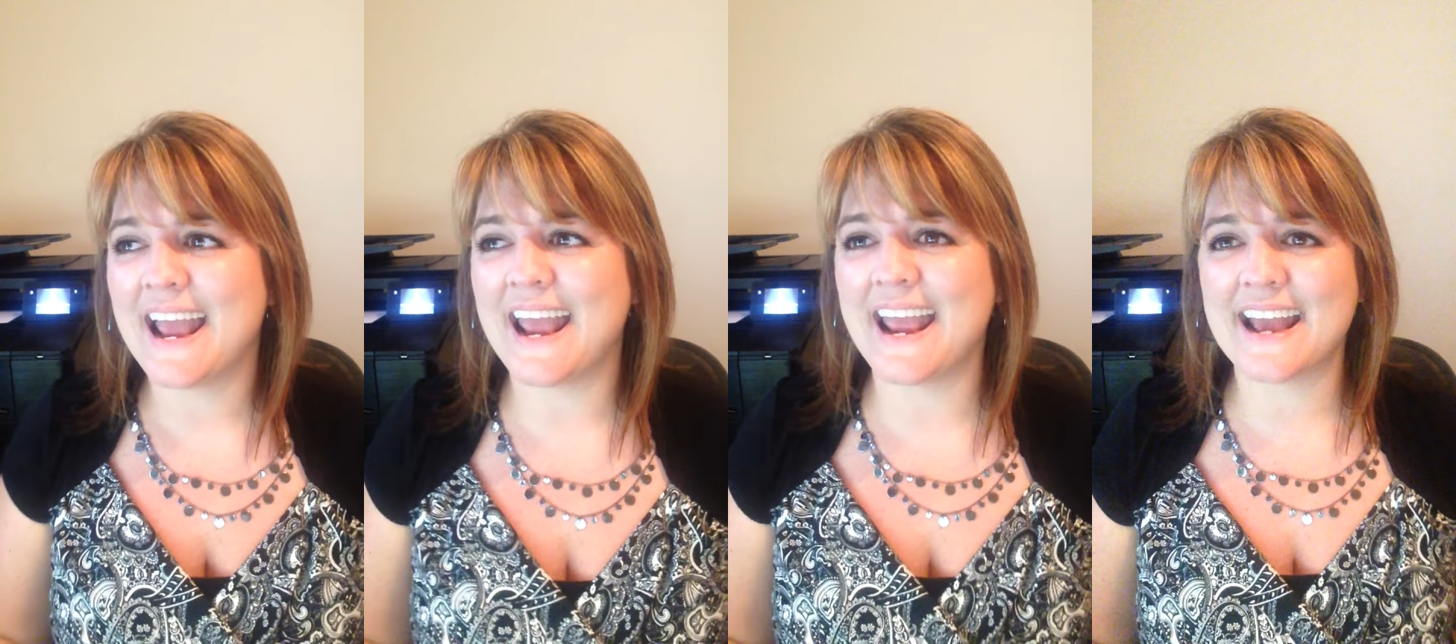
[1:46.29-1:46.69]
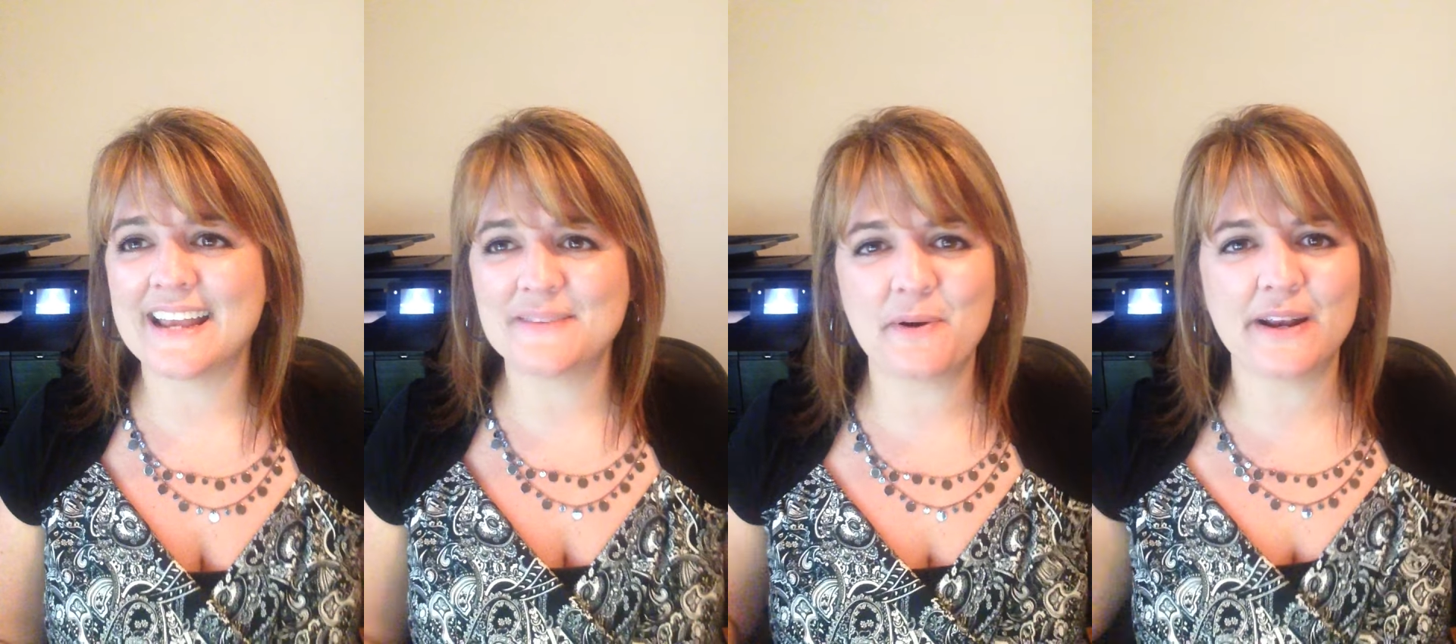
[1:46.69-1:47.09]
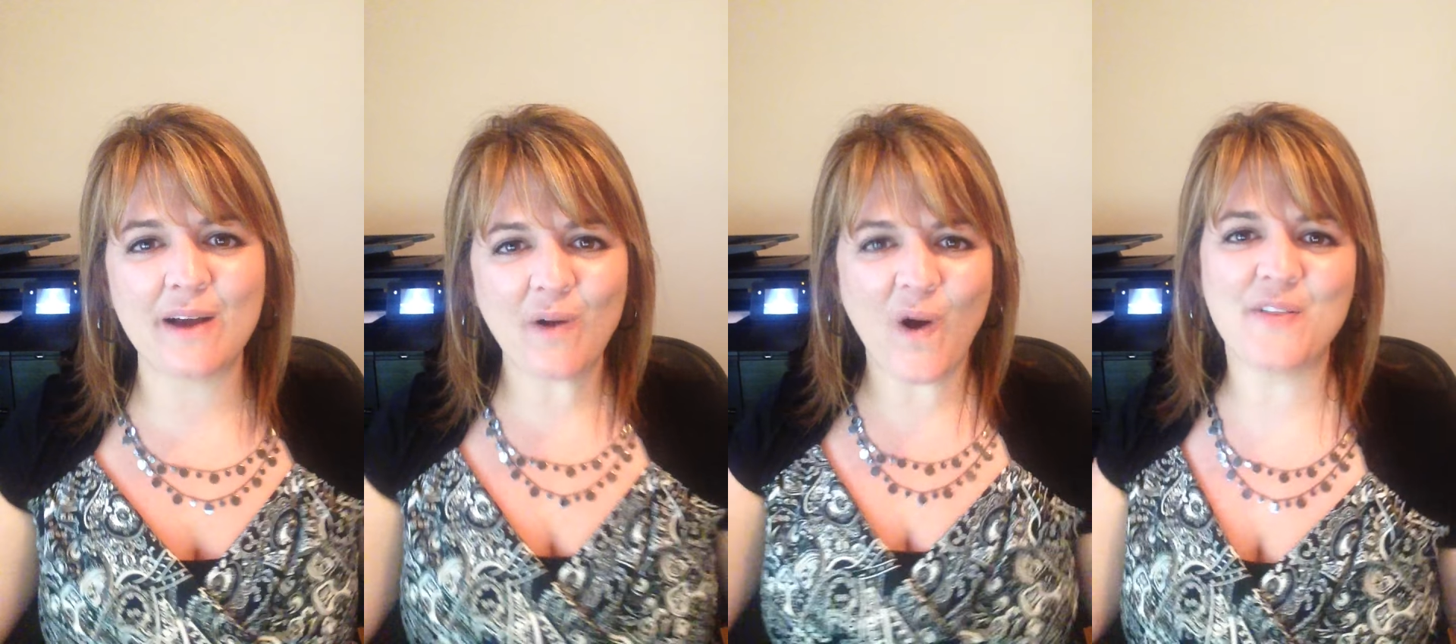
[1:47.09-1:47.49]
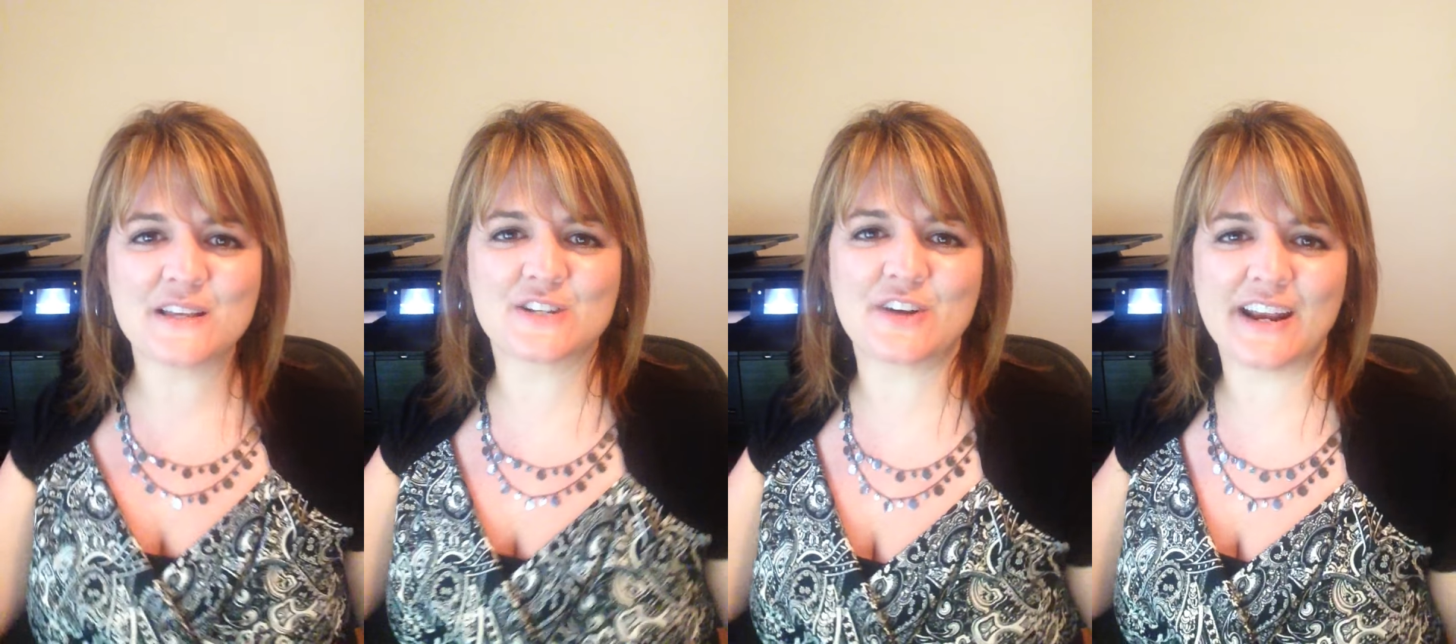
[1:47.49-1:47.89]
and putting out all
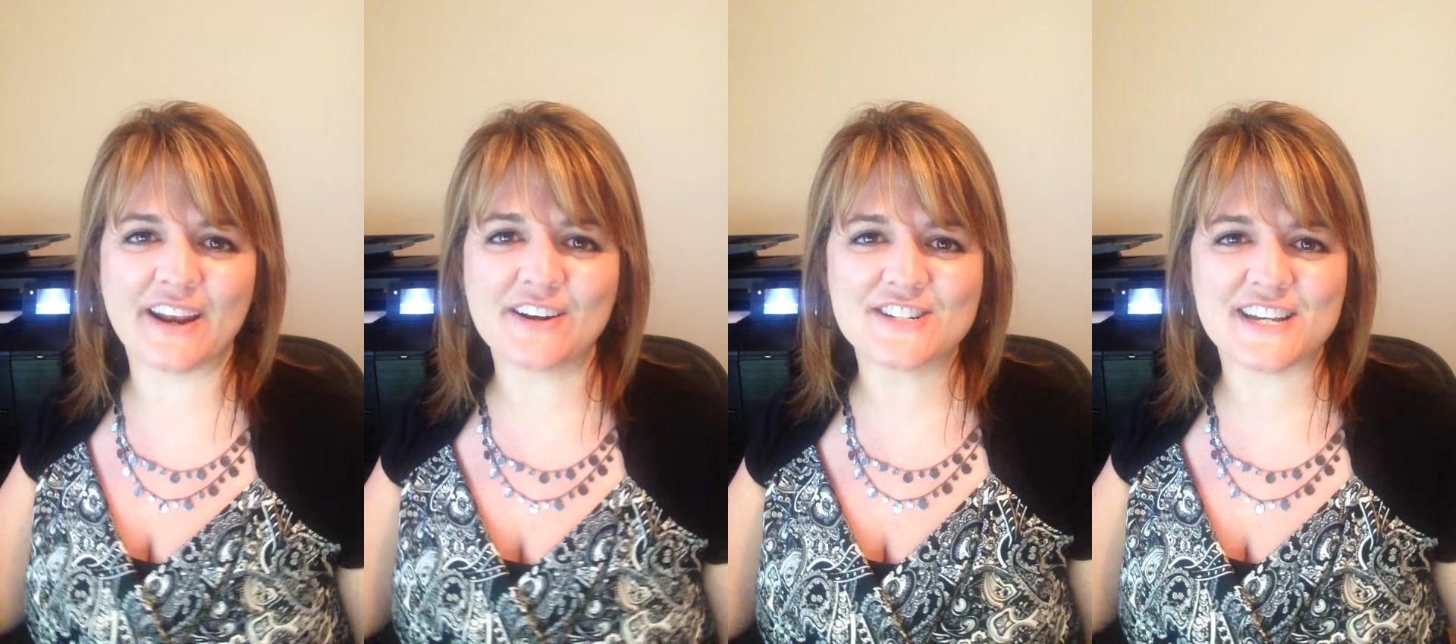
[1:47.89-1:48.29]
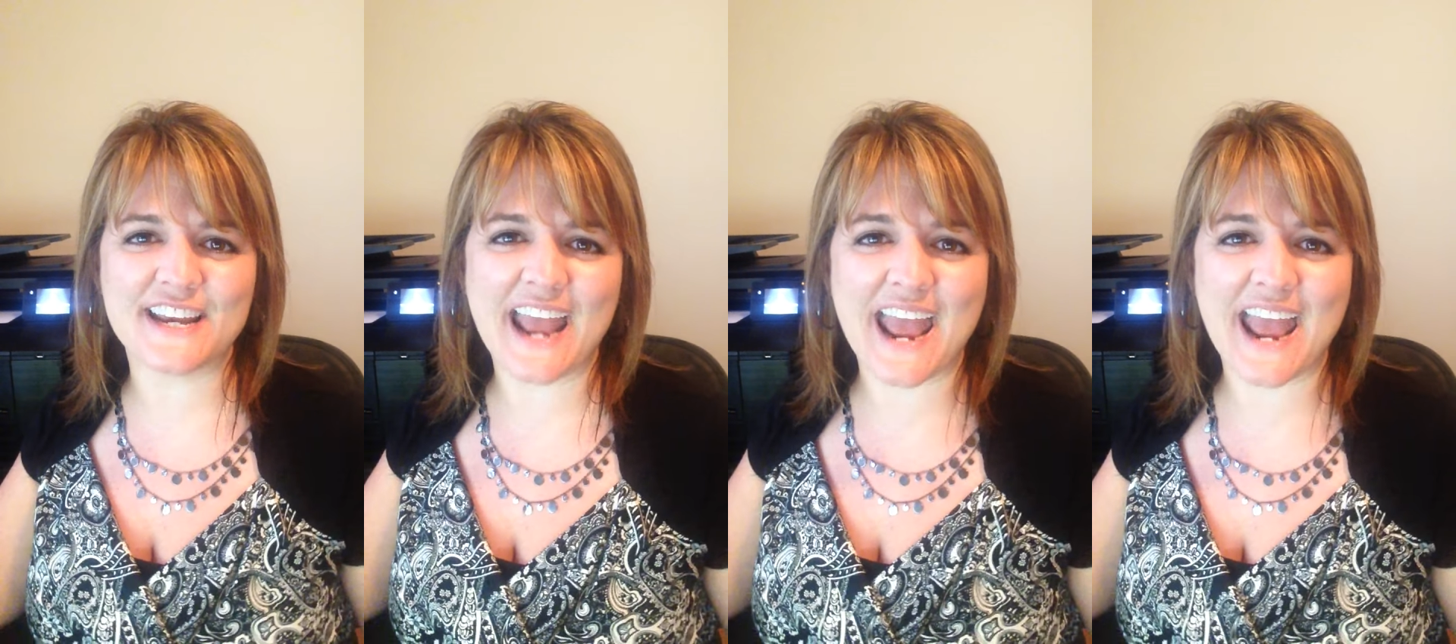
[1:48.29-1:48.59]
this great energy,